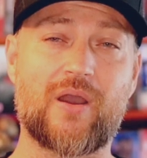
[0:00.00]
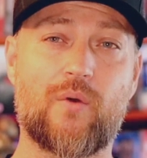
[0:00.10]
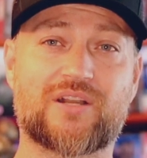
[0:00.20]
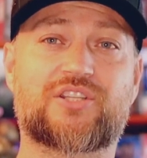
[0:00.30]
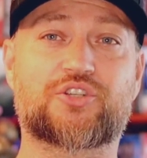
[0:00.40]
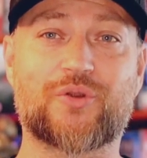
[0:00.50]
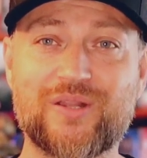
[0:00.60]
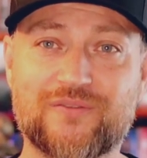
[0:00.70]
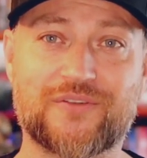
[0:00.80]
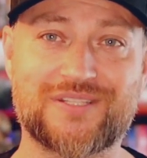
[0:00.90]
when I watched the
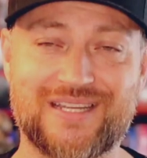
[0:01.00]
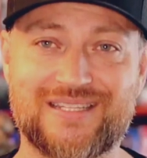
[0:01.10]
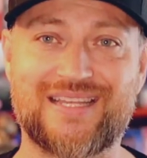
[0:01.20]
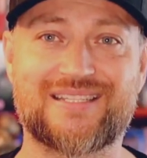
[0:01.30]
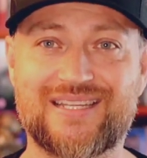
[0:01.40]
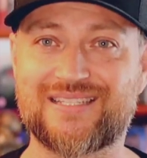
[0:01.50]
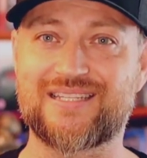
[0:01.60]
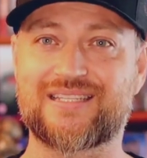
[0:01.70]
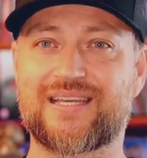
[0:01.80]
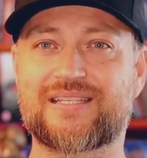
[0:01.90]
trailer for
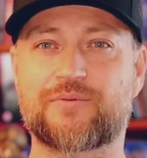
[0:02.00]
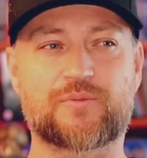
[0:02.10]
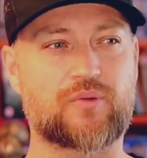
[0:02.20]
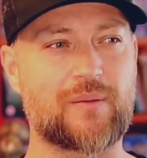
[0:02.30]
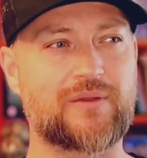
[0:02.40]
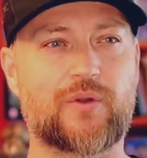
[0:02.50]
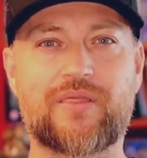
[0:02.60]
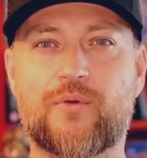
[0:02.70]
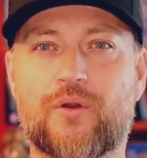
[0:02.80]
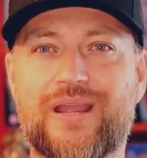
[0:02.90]
1666, it was probably one of
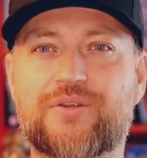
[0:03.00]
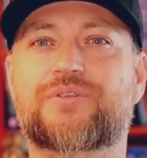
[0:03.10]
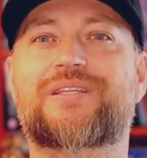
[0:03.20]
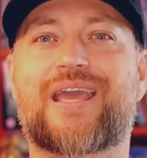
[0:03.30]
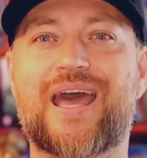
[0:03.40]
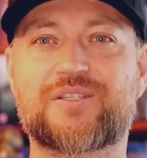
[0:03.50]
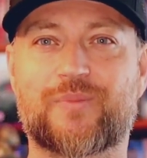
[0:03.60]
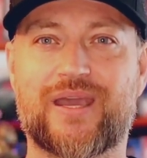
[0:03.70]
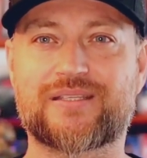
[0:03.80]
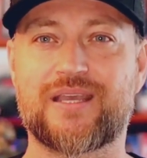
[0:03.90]
the more interesting
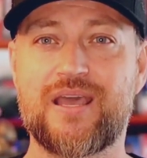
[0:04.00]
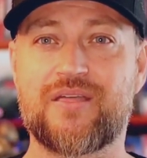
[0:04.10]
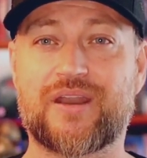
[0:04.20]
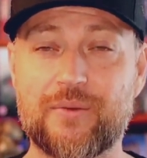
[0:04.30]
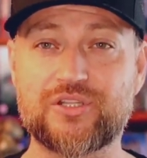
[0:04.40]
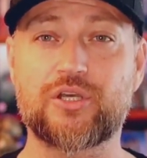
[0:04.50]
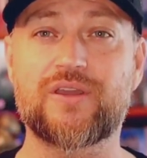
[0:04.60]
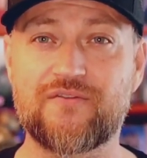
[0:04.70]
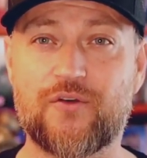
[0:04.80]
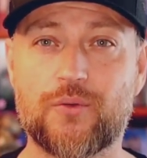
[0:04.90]
aspects that I was
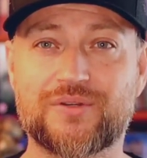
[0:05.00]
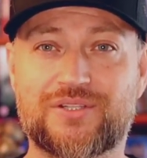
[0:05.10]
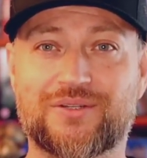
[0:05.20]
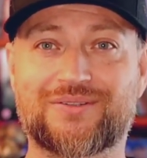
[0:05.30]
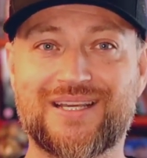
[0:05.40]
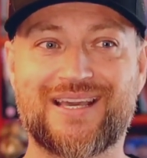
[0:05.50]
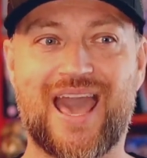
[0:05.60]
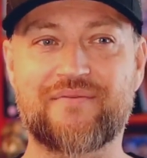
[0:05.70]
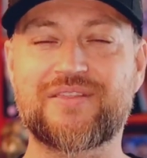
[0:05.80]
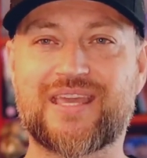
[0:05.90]
looking forward to,
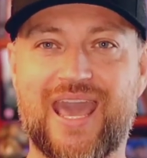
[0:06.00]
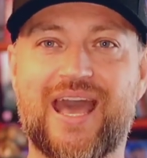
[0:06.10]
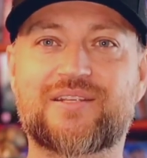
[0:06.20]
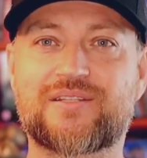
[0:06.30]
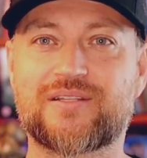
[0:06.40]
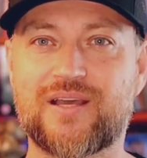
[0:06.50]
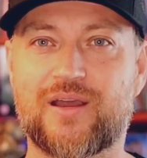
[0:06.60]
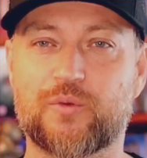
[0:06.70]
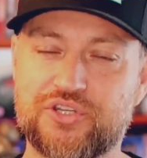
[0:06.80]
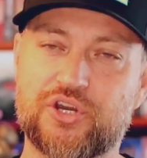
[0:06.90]
having the cast
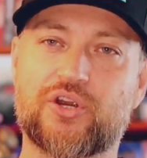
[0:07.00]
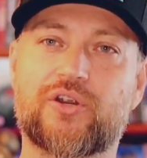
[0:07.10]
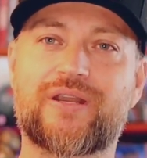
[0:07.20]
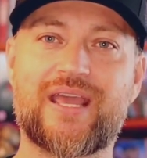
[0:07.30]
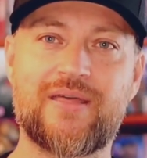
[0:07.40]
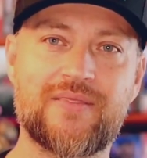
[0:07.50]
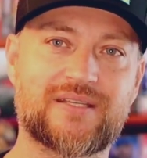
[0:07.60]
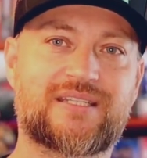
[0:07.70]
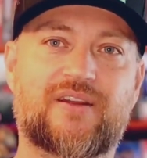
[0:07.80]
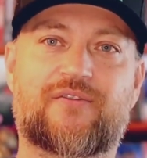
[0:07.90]
uh, return in
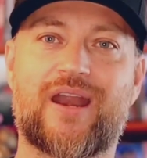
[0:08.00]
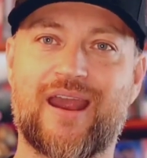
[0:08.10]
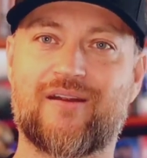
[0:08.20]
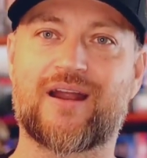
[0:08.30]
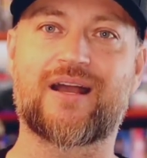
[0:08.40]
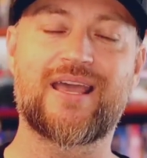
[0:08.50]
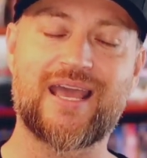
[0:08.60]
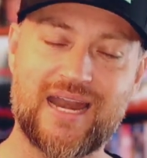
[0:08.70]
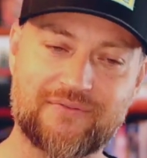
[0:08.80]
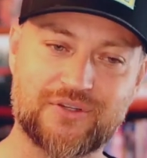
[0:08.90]
this different era.
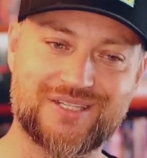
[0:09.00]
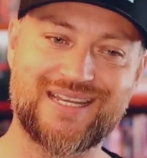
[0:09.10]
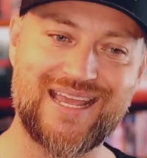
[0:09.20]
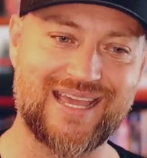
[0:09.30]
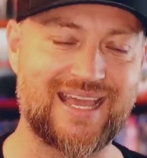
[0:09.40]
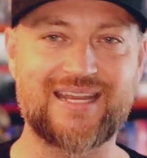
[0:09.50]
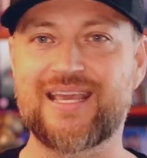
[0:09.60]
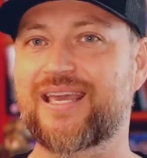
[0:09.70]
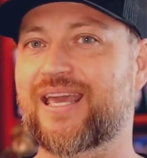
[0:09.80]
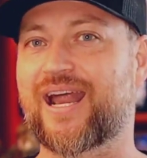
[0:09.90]
And after seeing it,
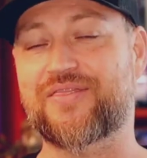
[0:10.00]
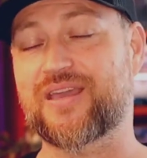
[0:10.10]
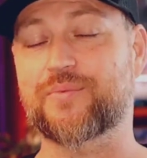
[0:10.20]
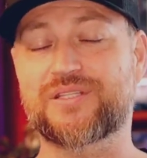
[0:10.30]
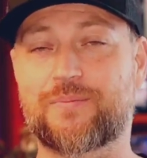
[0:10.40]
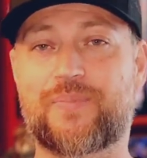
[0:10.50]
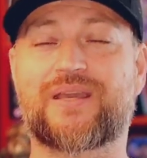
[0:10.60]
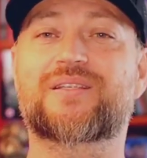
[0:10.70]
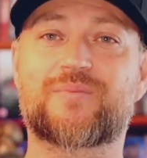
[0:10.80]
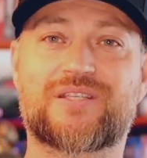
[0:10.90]
I think it was the
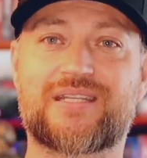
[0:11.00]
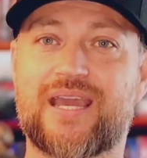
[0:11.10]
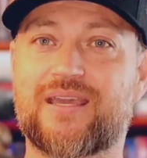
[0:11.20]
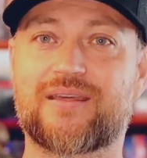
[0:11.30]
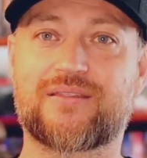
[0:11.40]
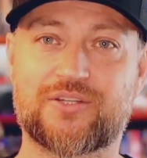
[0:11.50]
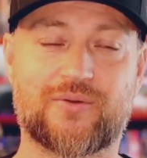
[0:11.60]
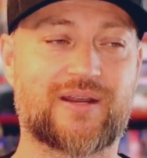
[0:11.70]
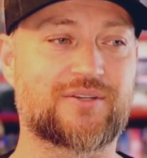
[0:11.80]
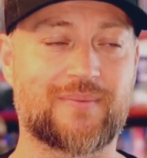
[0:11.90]
biggest mistake the
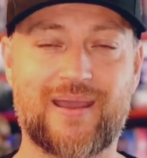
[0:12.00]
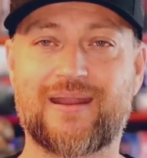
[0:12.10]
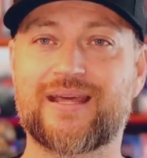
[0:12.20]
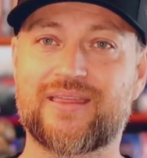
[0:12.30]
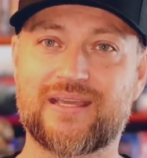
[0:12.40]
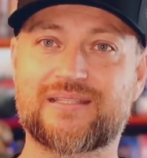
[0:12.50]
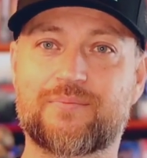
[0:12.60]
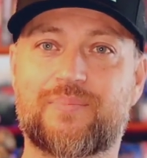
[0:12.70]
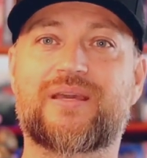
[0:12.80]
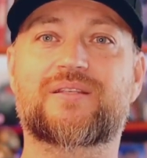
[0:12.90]
director made. I think it's the
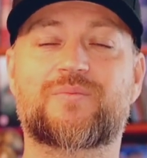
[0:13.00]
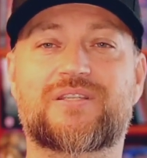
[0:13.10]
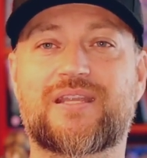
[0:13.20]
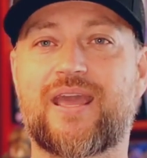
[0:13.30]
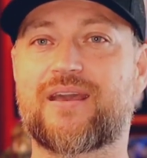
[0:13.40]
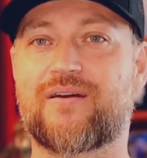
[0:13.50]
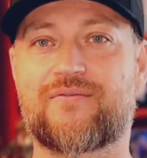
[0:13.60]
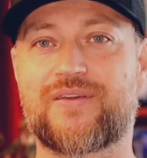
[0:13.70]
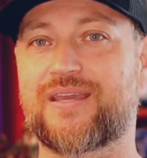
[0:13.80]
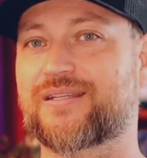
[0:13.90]
biggest mistake
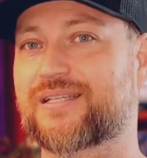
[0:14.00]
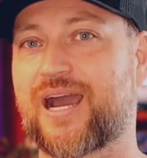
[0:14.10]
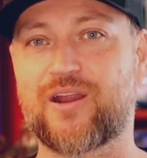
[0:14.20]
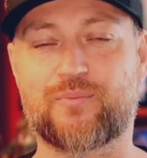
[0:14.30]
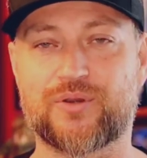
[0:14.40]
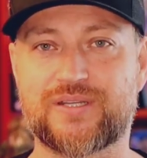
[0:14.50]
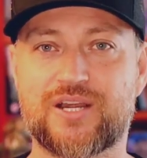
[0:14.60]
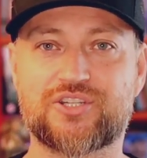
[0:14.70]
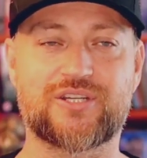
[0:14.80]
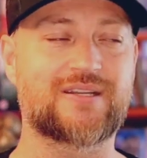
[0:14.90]
of the entire
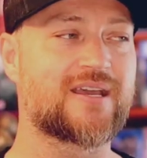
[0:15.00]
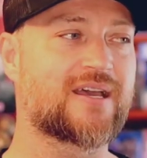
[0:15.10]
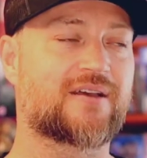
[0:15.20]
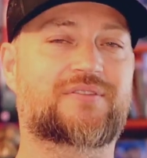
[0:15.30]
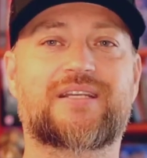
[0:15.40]
production of